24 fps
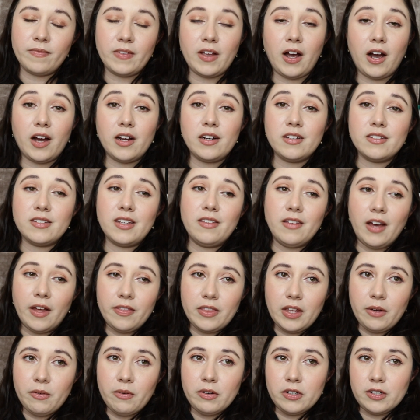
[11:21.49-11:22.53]
I honestly thought
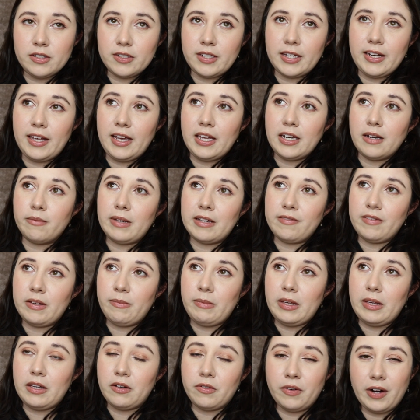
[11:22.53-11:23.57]
they were just going to end up giving
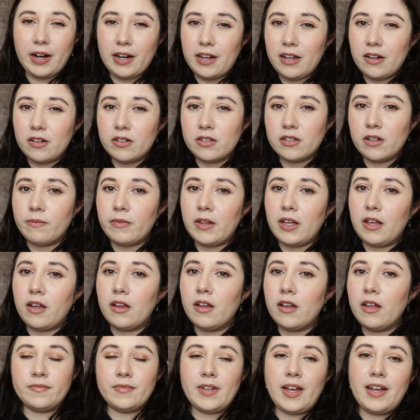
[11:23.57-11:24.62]
me credit or something.
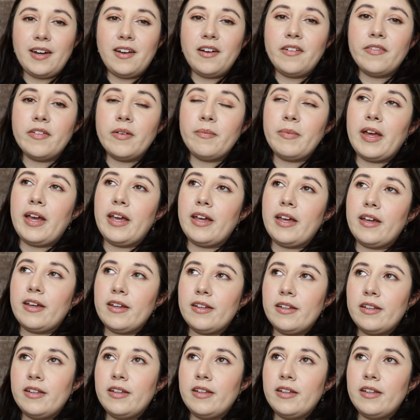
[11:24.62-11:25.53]
I know from like